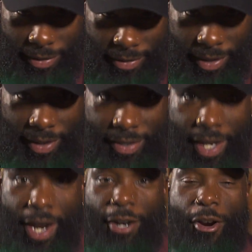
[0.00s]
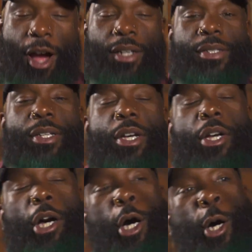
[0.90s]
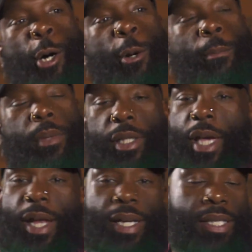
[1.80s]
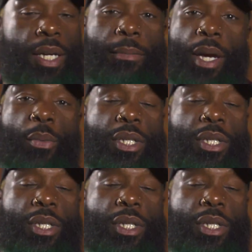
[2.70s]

16 tag Crocs. Yeah, that's it, man.